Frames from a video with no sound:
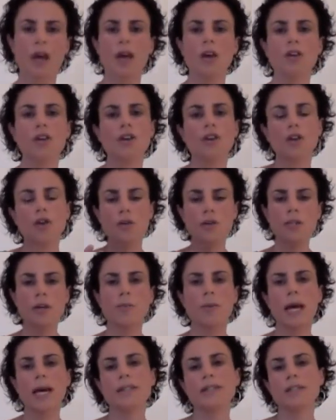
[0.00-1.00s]
You can also
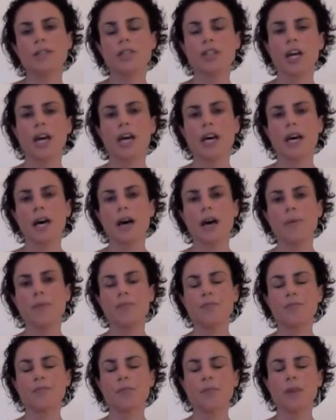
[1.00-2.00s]
place
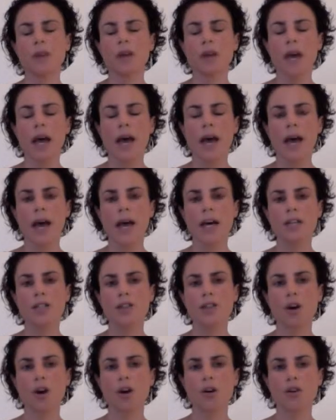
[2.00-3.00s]
a hand
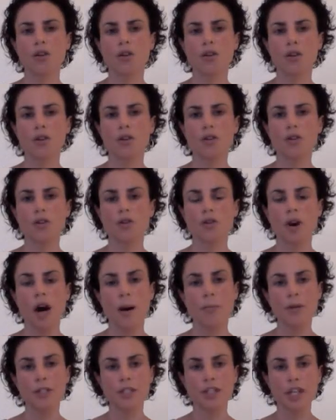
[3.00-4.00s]
on your
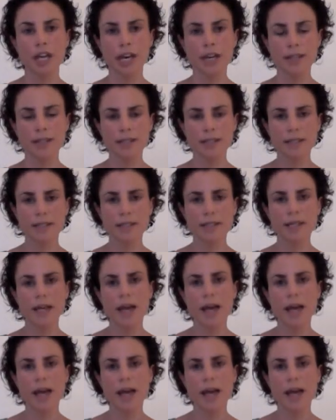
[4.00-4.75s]
upper chest.